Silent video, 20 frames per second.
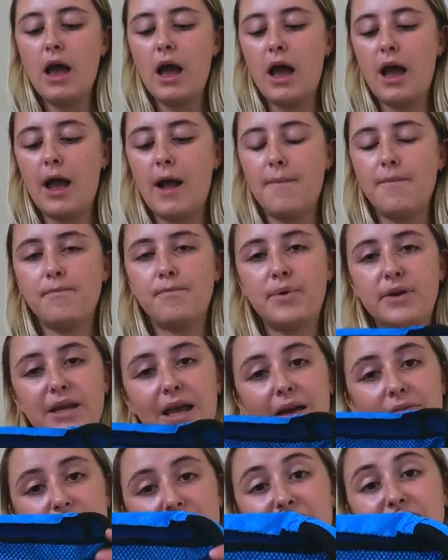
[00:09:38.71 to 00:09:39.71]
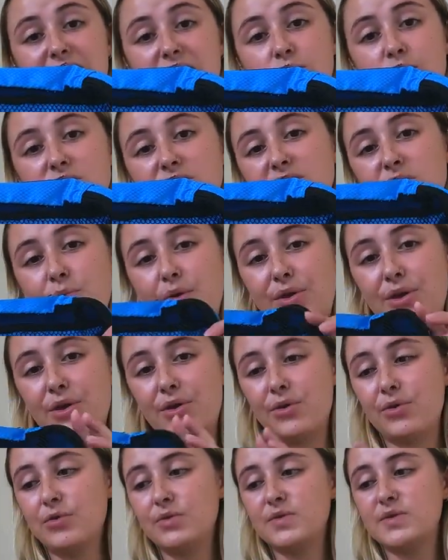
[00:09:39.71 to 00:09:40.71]
But yeah, these are the ones that we
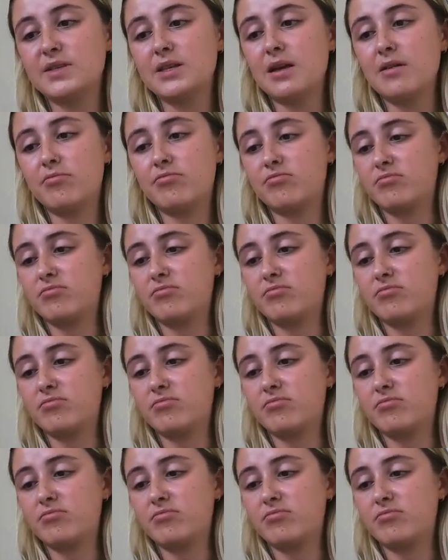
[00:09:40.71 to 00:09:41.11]
use.